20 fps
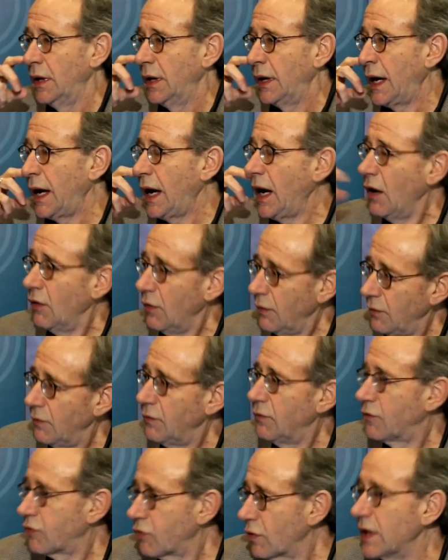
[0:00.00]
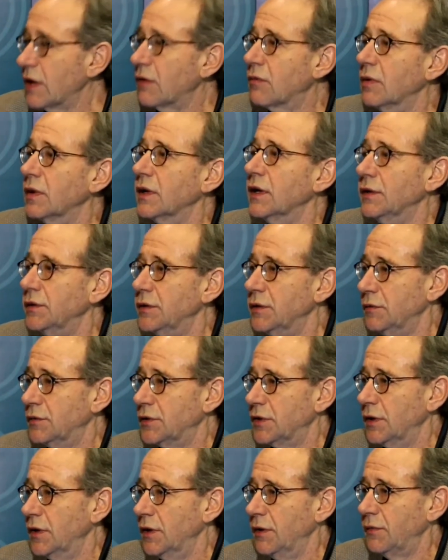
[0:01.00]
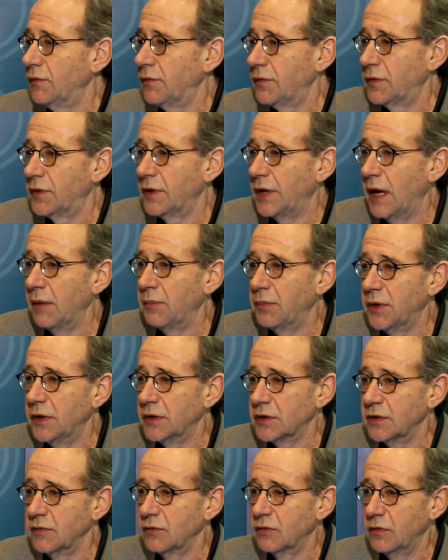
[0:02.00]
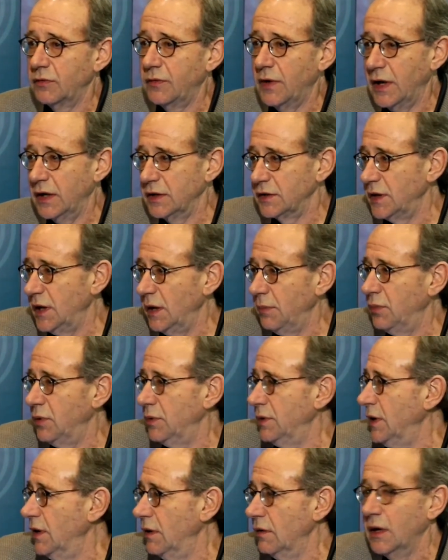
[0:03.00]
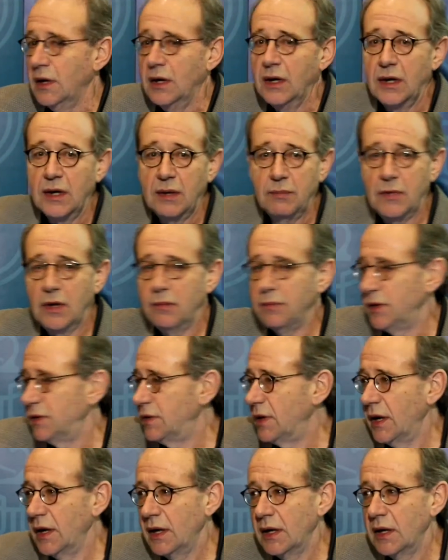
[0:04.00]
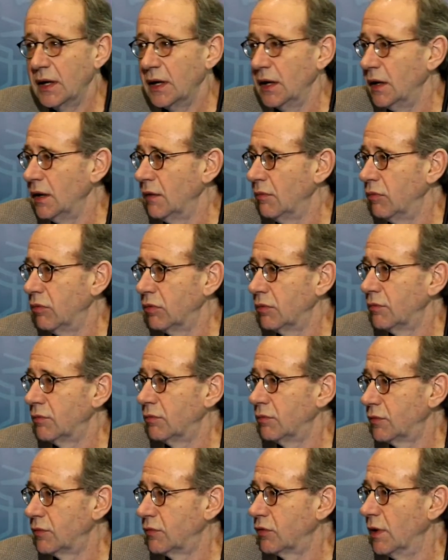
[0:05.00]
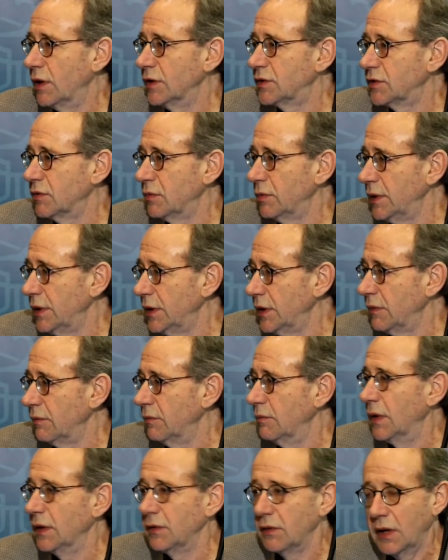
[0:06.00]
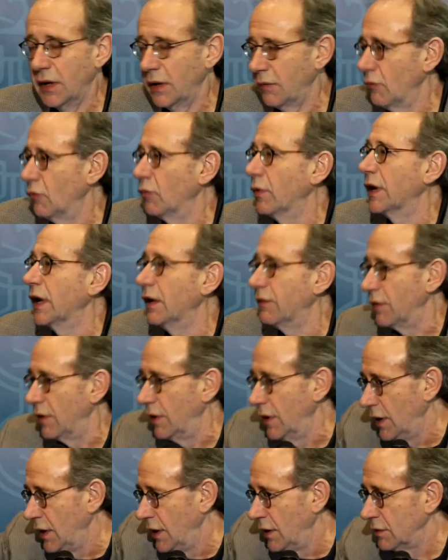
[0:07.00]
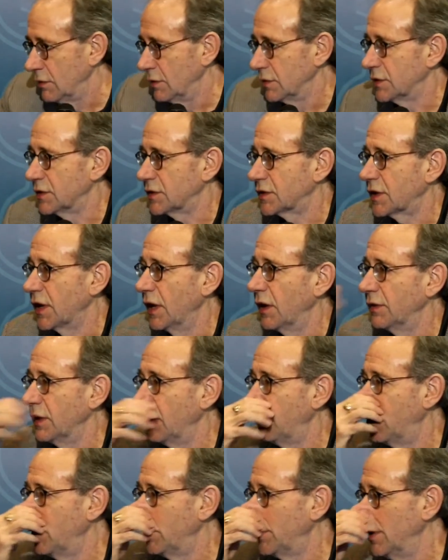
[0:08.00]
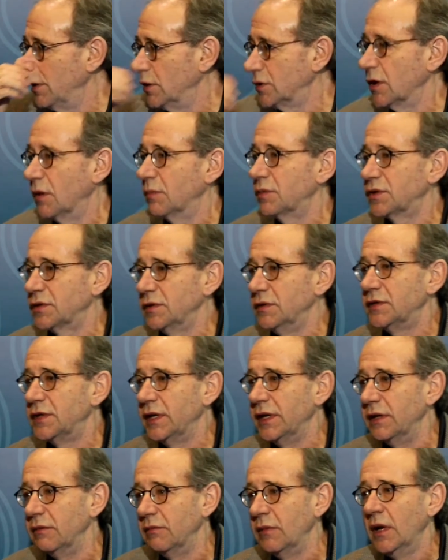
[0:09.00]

How frequently do you turn to that person for advice? And they put, it might be daily, twice a week, month, whatever. There was a scale, and they put those options in.